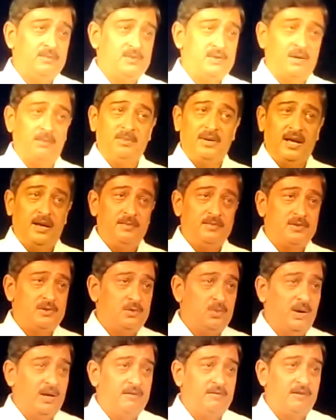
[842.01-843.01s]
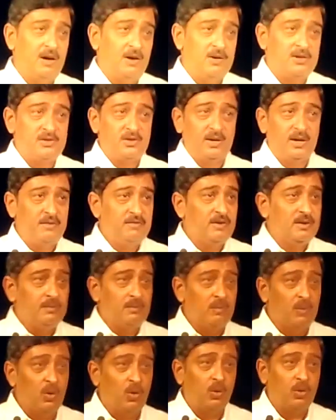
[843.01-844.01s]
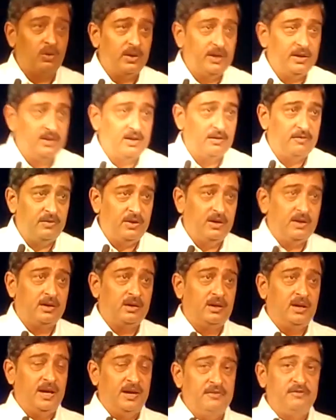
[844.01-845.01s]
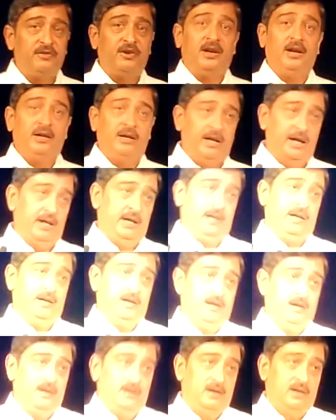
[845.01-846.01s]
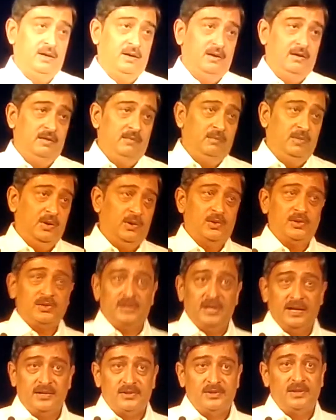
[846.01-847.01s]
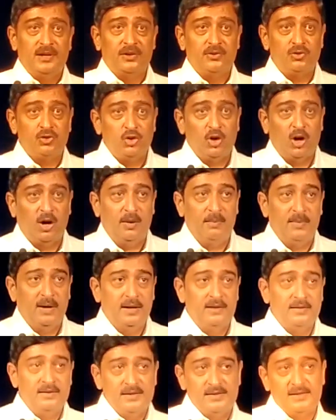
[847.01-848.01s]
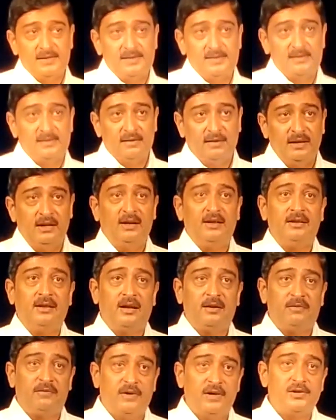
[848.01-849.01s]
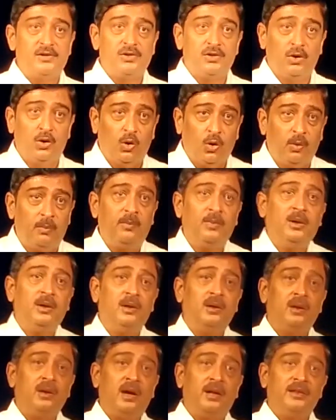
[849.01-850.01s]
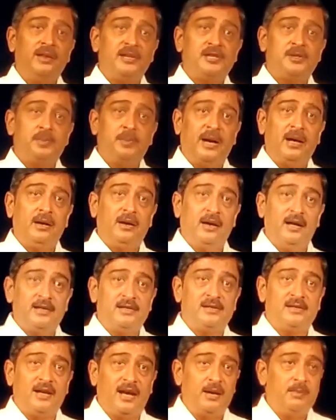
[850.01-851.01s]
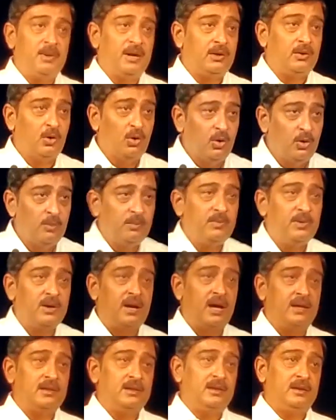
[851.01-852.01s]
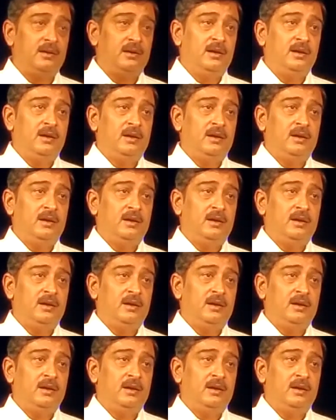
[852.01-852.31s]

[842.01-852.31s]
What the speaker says: sometimes 12 hours or even more in the vehicle every day, because that's their job, and this is really their first home, and they spend less time at home, rather